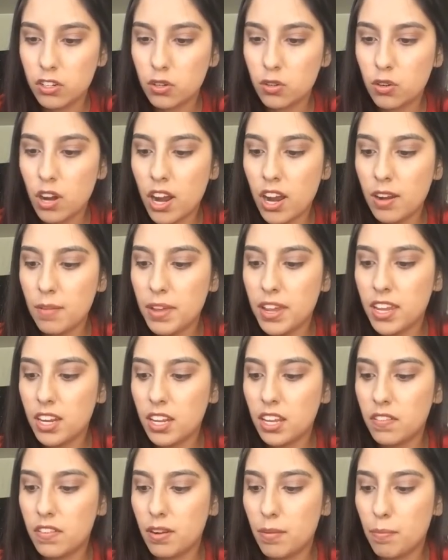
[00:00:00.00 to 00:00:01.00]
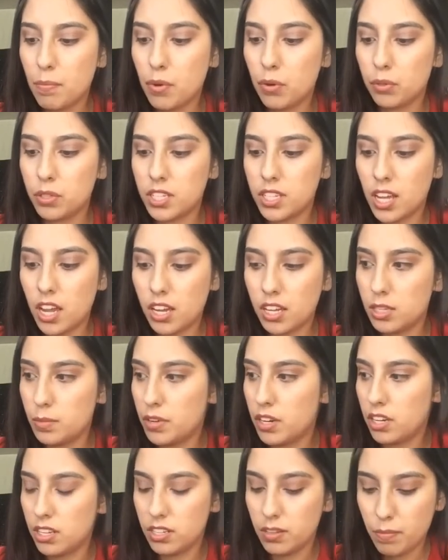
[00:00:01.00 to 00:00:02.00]
Try to make it even on both sides, but
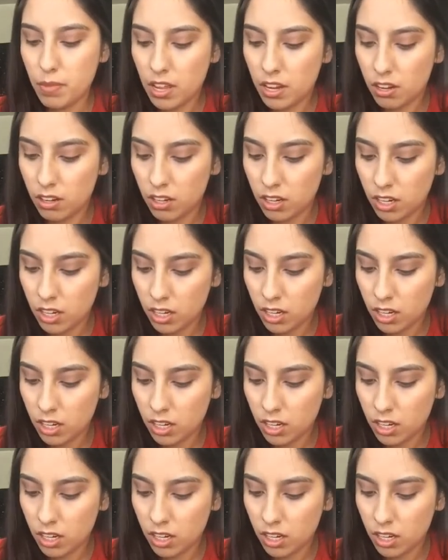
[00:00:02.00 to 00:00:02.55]
it doesn't matter if